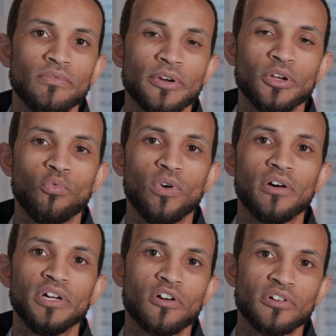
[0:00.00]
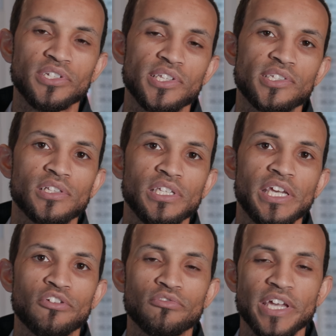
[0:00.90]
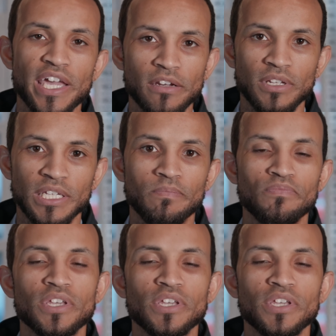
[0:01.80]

very well and artistically and creatively.